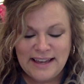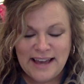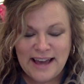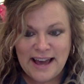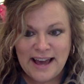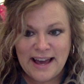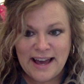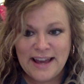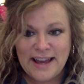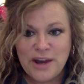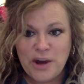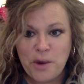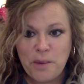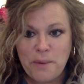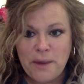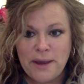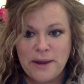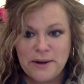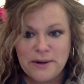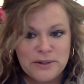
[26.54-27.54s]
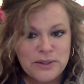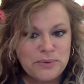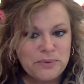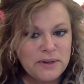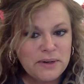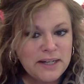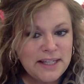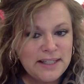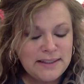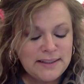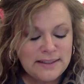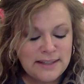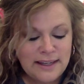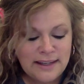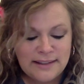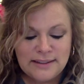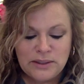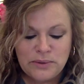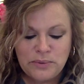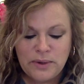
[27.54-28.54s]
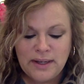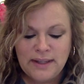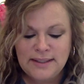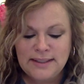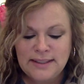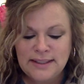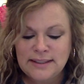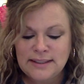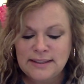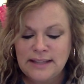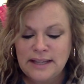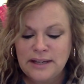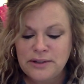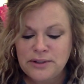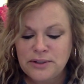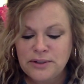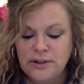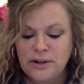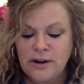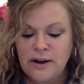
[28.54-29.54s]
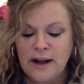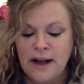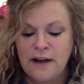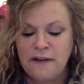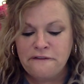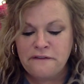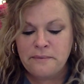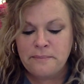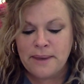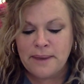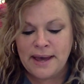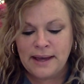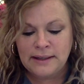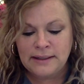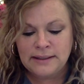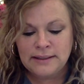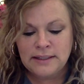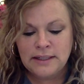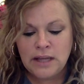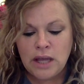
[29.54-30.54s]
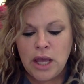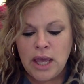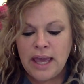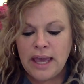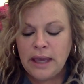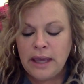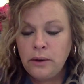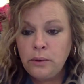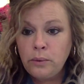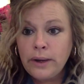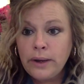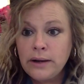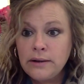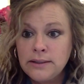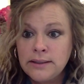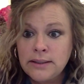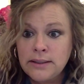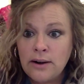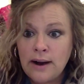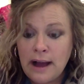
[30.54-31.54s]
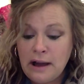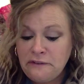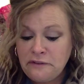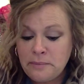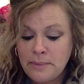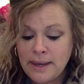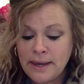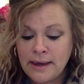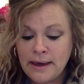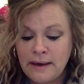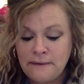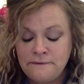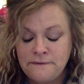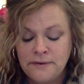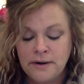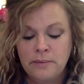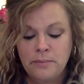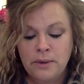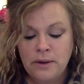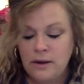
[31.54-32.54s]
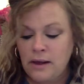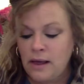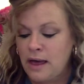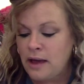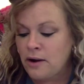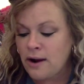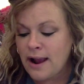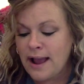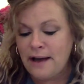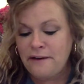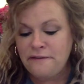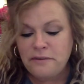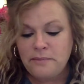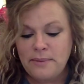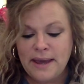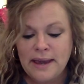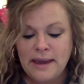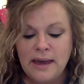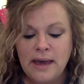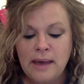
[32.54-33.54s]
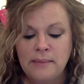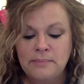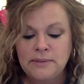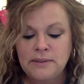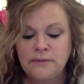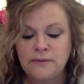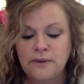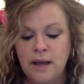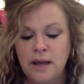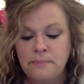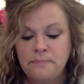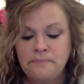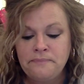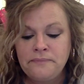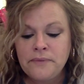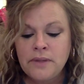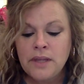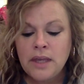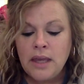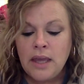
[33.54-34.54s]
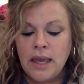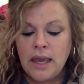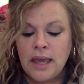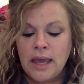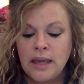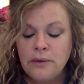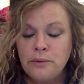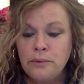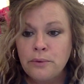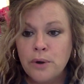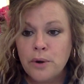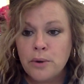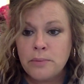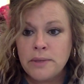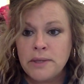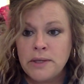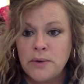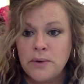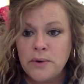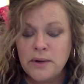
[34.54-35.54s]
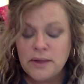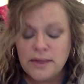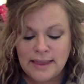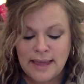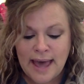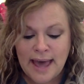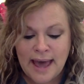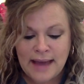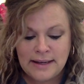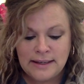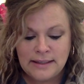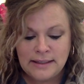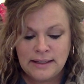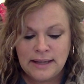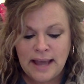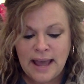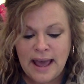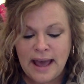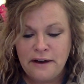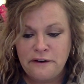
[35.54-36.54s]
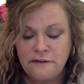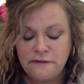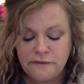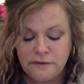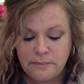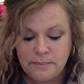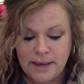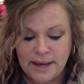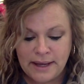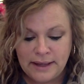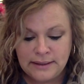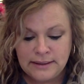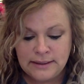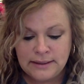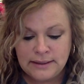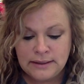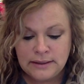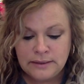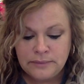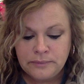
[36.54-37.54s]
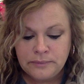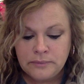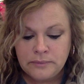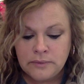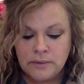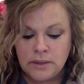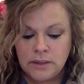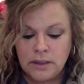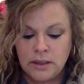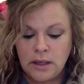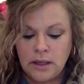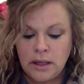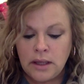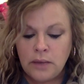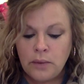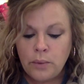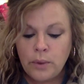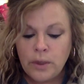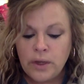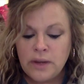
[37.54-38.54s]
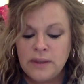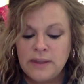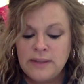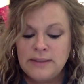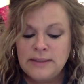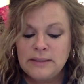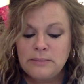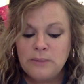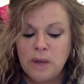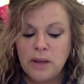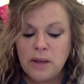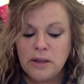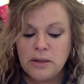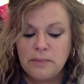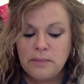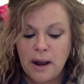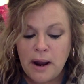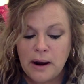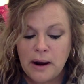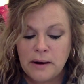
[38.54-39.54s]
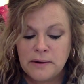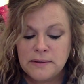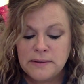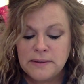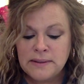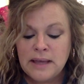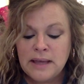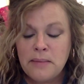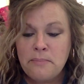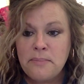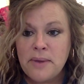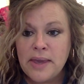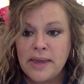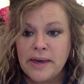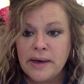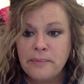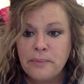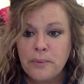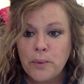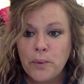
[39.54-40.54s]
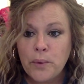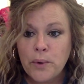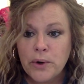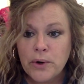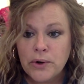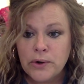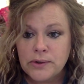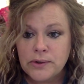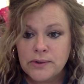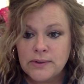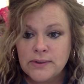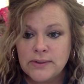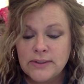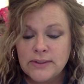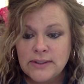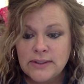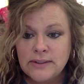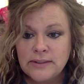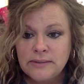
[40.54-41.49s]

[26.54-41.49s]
I hope I heard 26. 26 letters are in our alphabet. And where does our alphabet come from? Well, our alphabet comes from a Roman or Latin alphabet. What are the smaller parts that make up words?